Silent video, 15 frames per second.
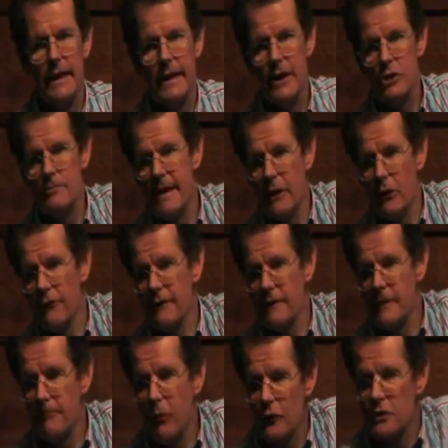Now, you may not
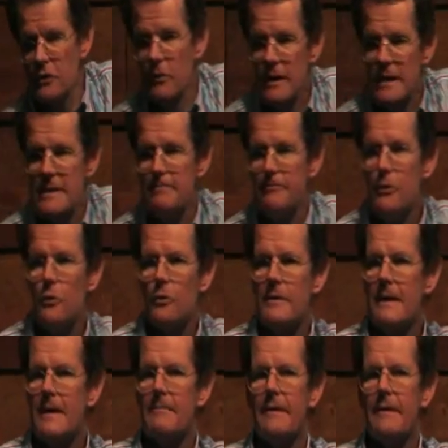think the bottom one is important,